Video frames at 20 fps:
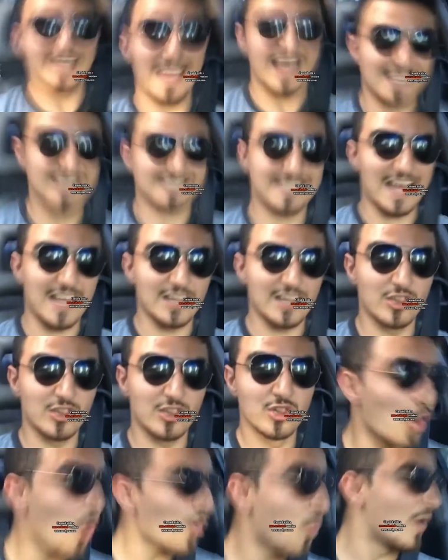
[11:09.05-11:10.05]
it has that
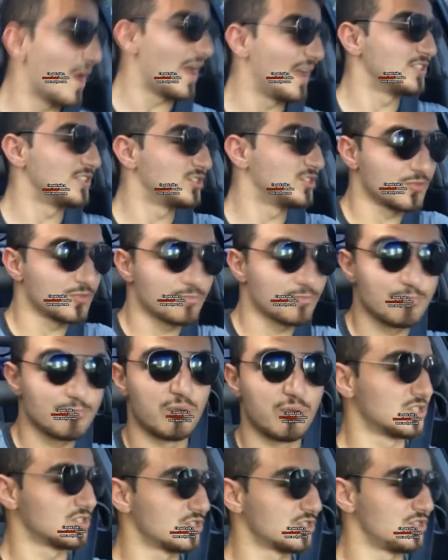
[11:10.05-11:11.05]
low end just
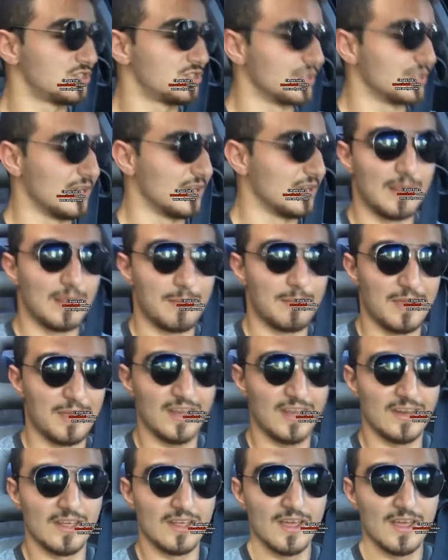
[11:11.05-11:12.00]
pushed to your limit,